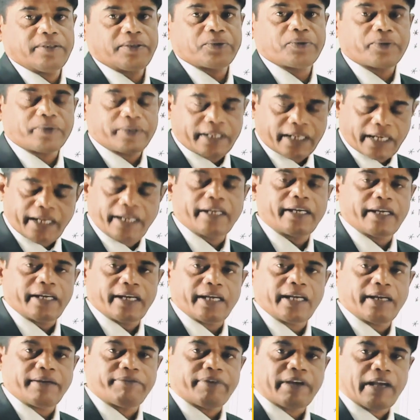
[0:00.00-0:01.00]
to dye
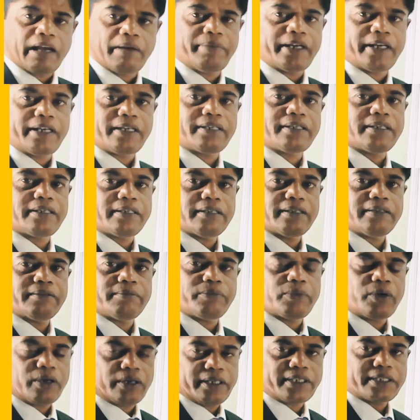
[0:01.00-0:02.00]
a fabric,
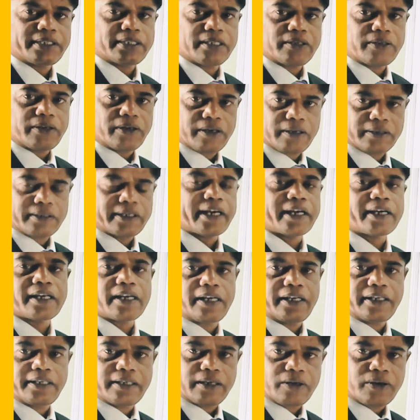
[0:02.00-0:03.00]
polyester or
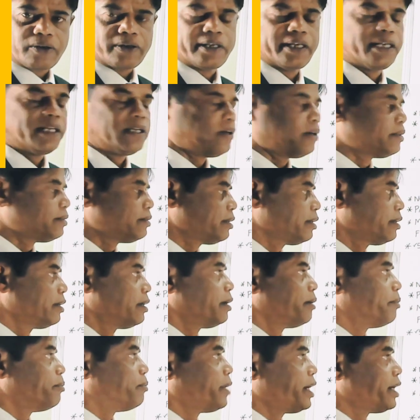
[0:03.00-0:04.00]
acrylic or nylon
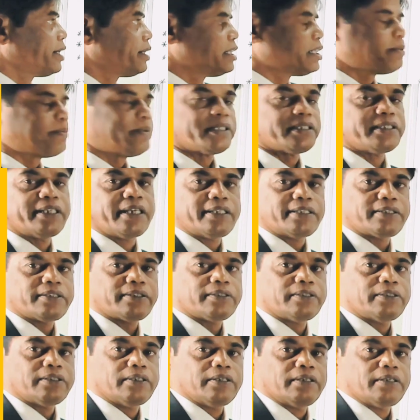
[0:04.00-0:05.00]
by disperse dyes.
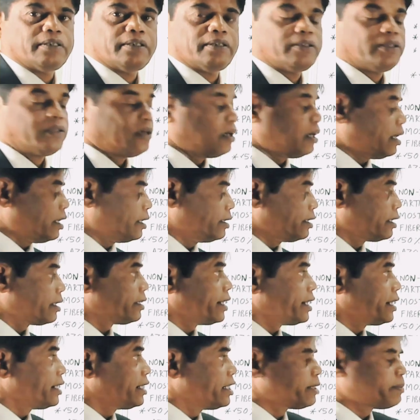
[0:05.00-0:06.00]
Other
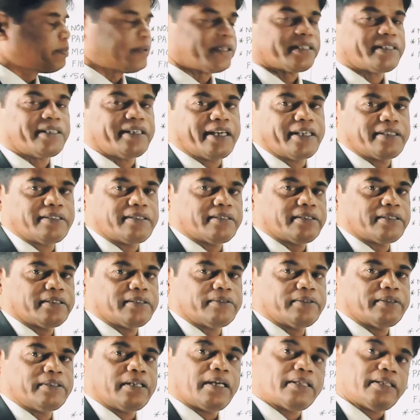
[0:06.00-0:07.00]
than disperse dyes,
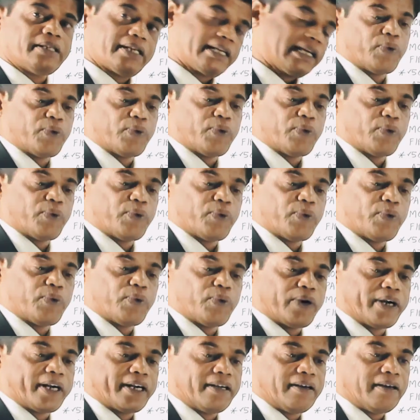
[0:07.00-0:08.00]
the other chemicals
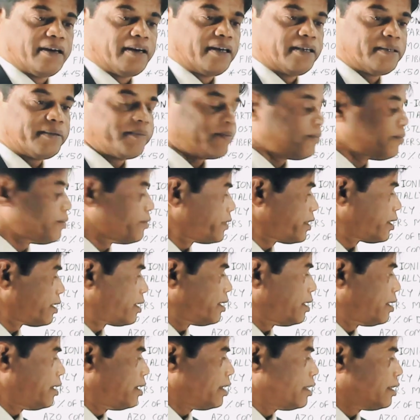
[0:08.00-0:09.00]
required are
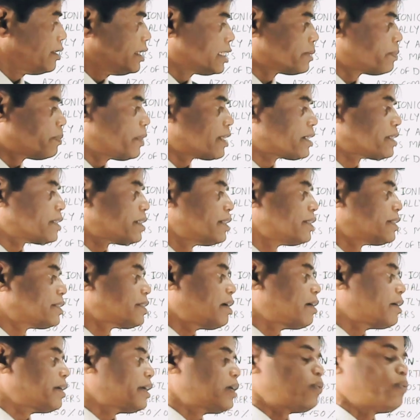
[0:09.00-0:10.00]
dispersants
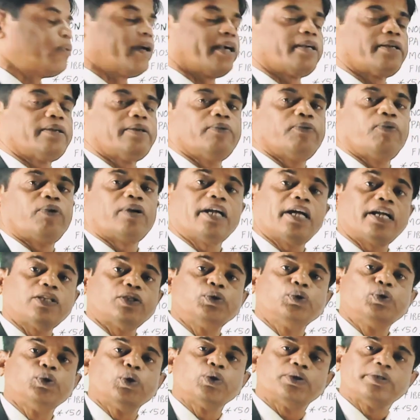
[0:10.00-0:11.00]
are required. What
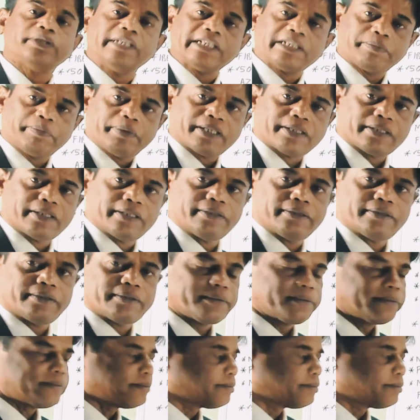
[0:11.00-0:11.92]
are those dispersants?